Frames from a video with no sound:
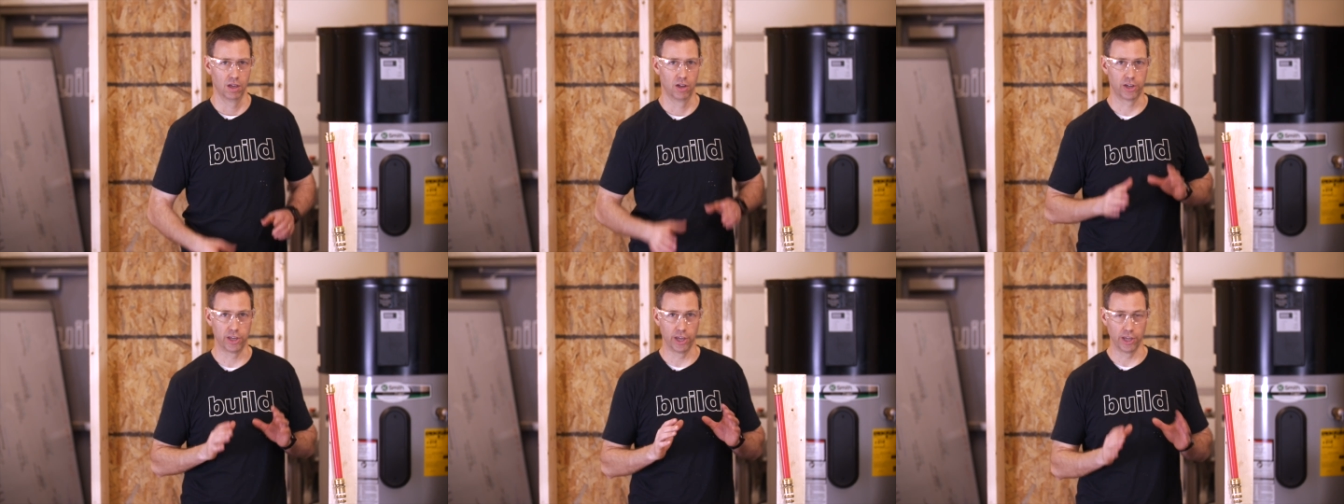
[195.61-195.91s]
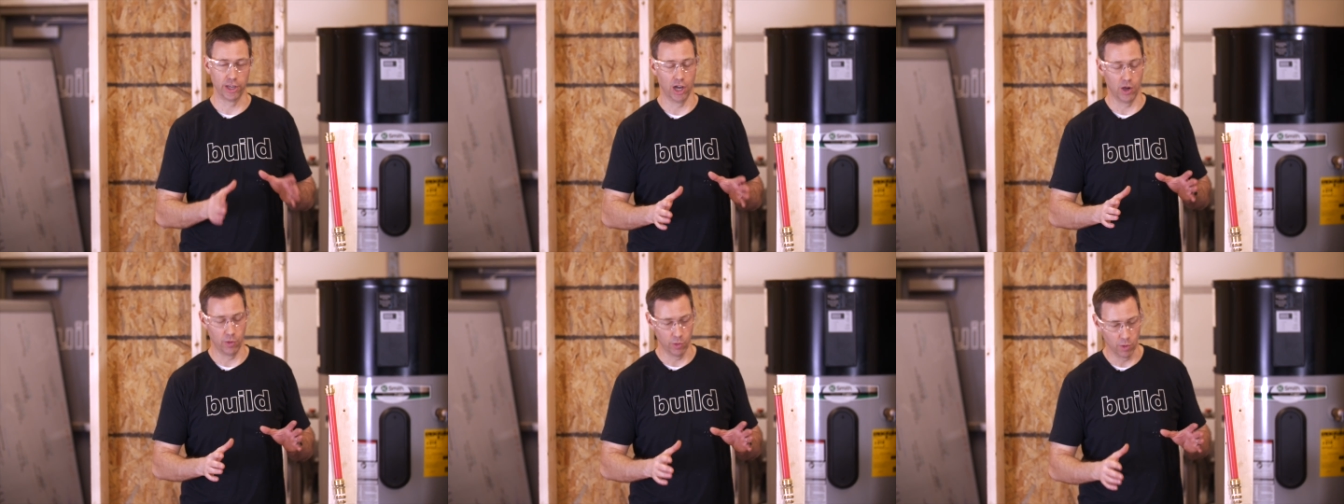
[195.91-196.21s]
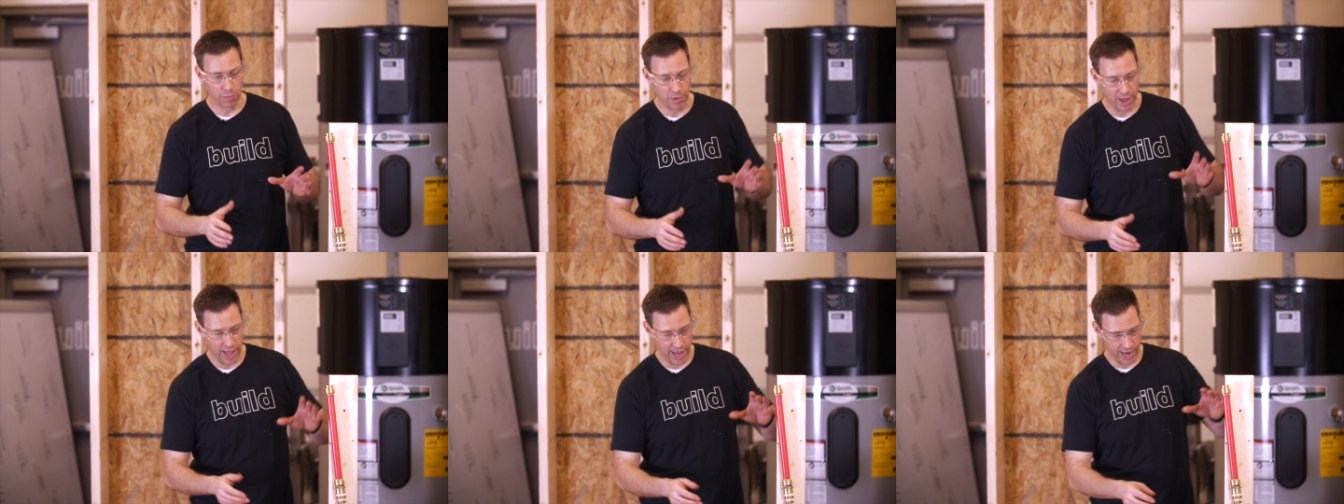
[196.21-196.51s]
Okay, y'all,
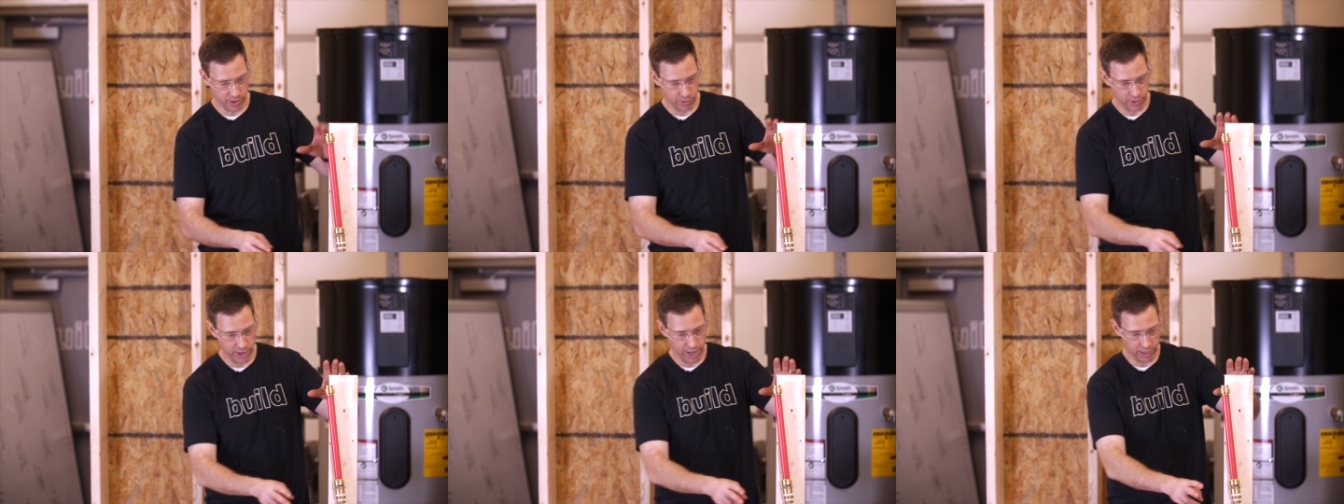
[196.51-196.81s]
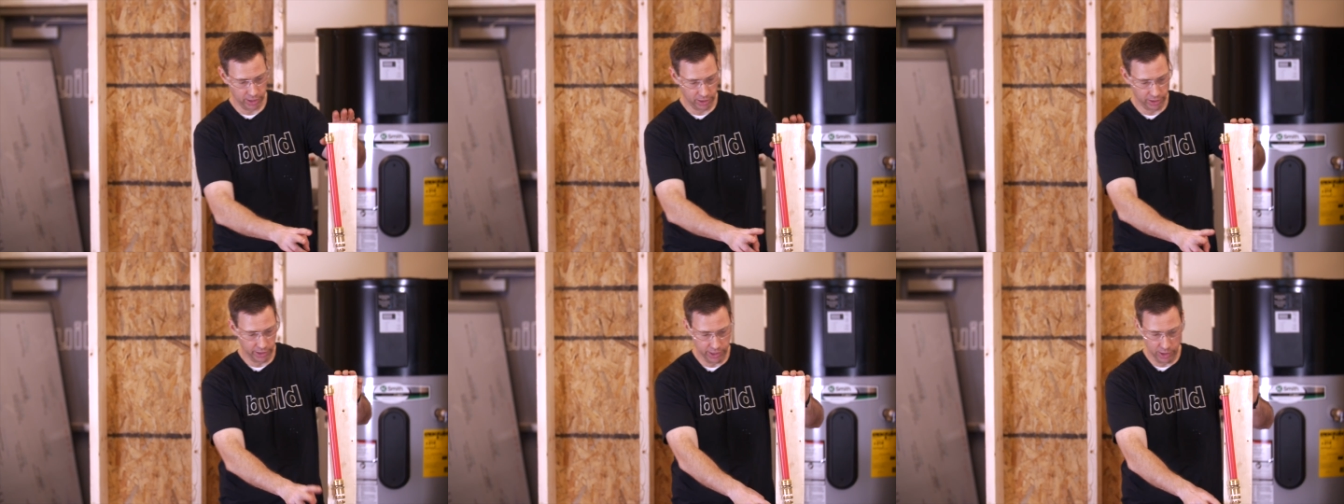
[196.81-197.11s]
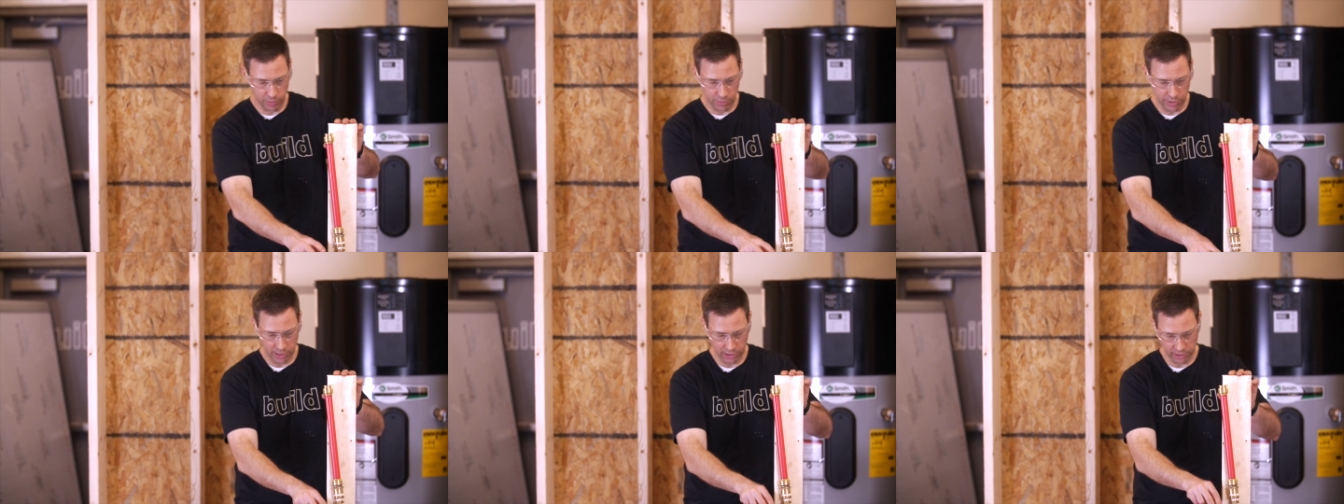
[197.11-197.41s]
we're back. We had a
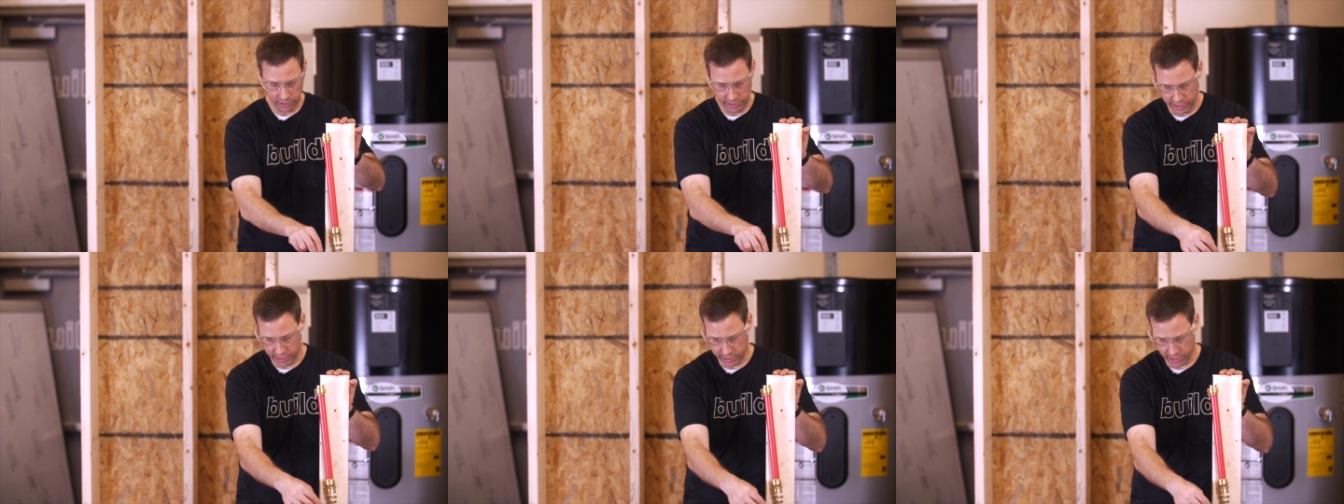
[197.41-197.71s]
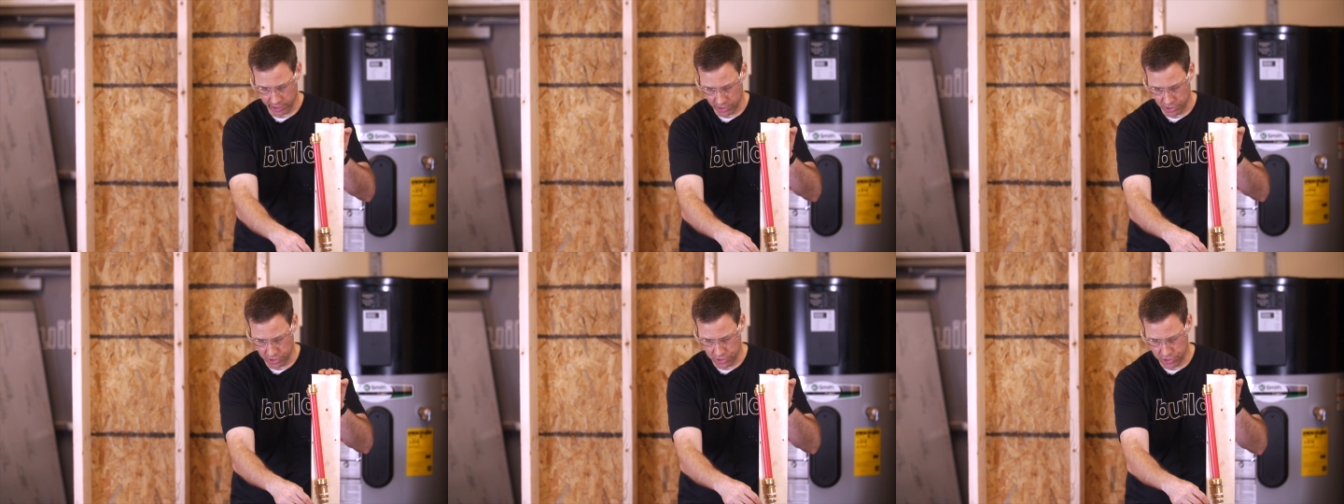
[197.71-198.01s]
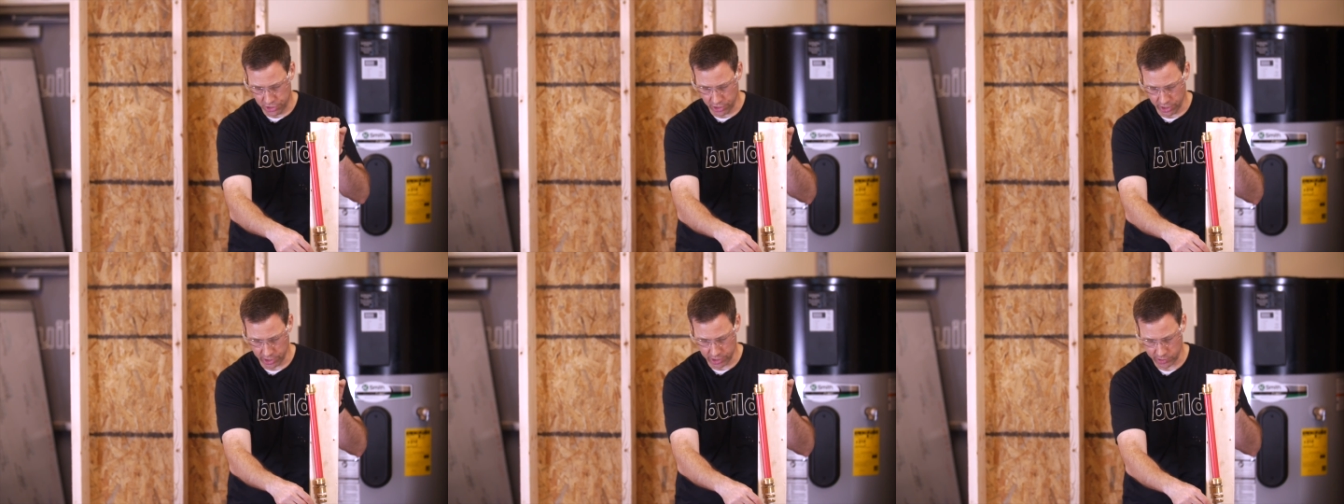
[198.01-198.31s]
little bit of
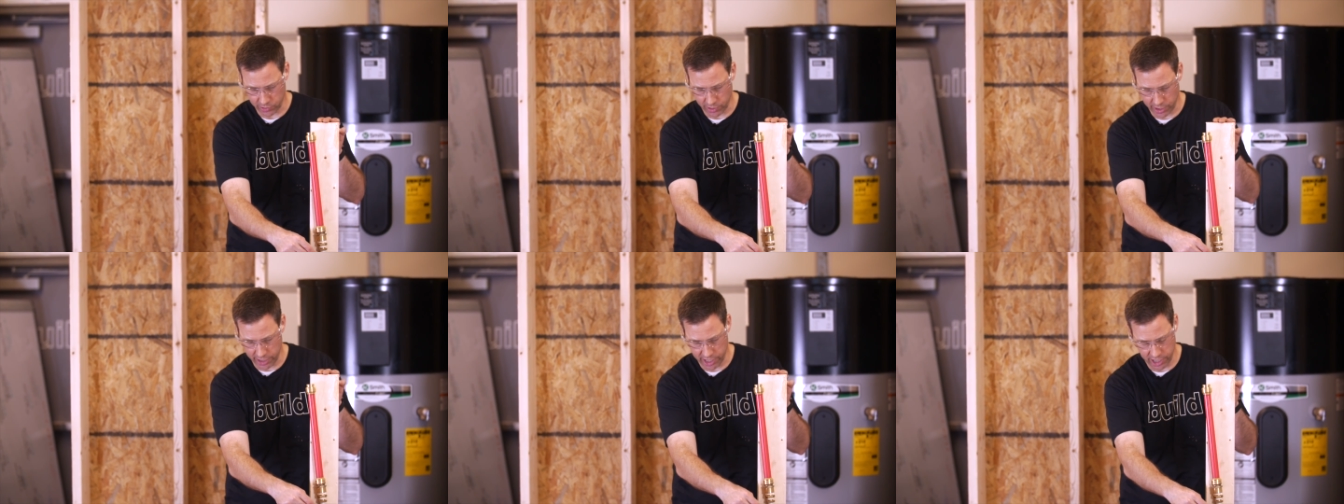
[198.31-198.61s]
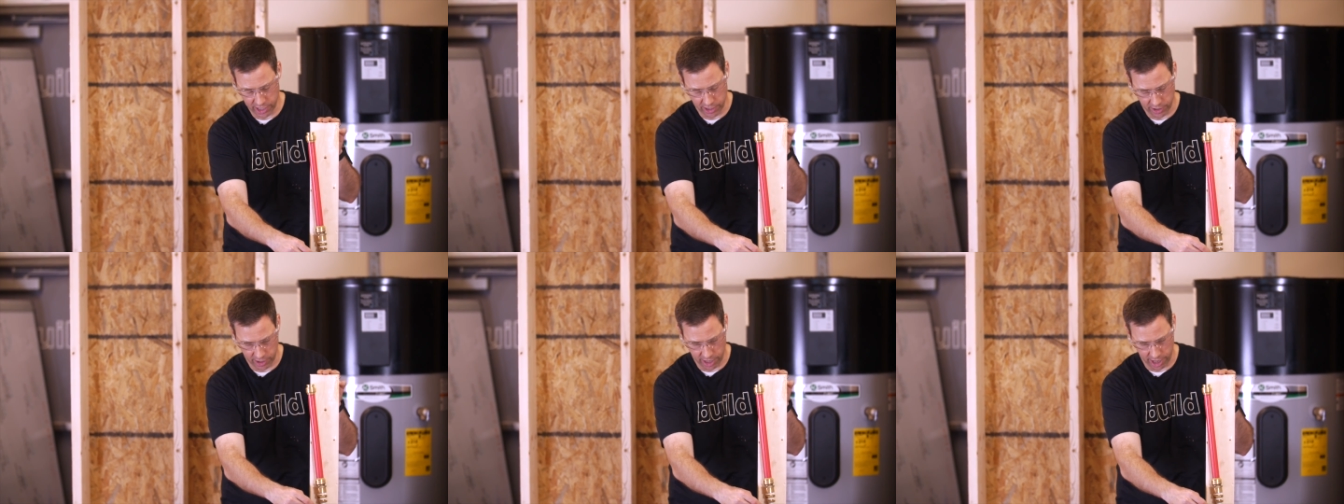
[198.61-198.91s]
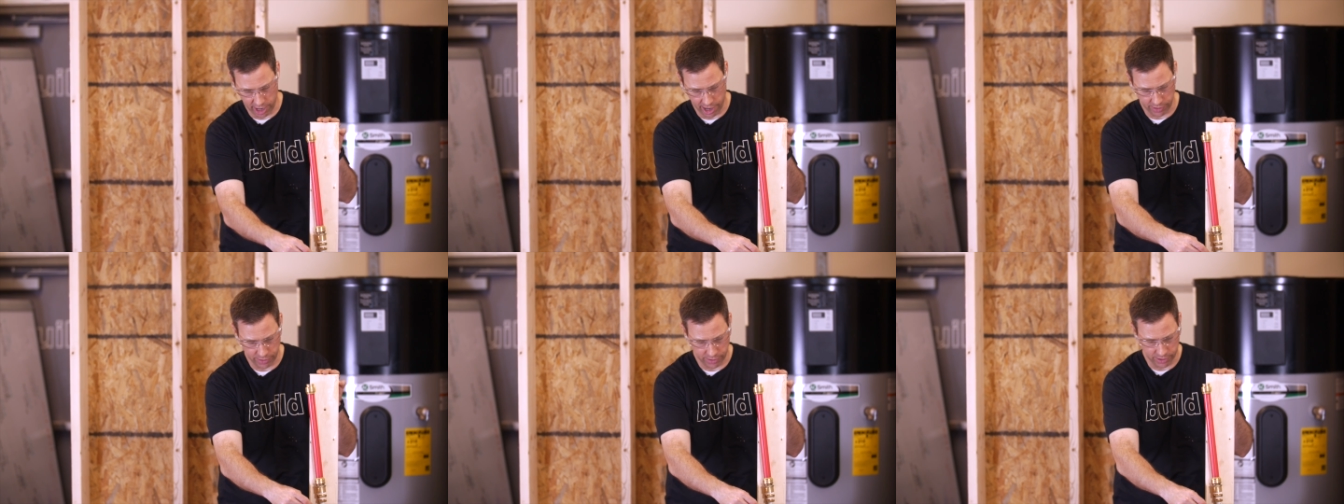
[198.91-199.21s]
leakage just right
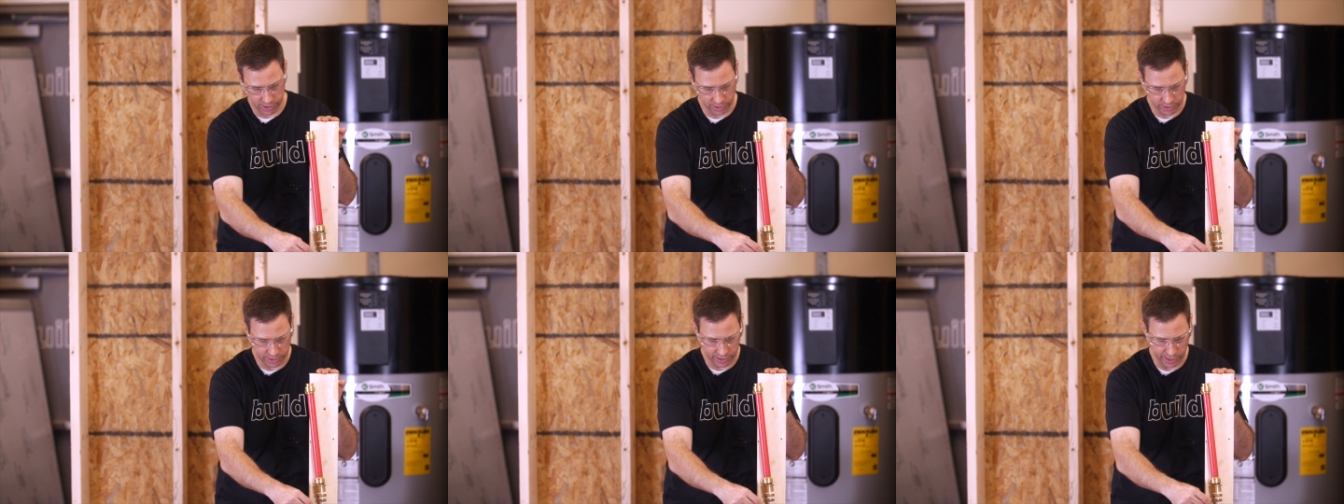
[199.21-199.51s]
here at the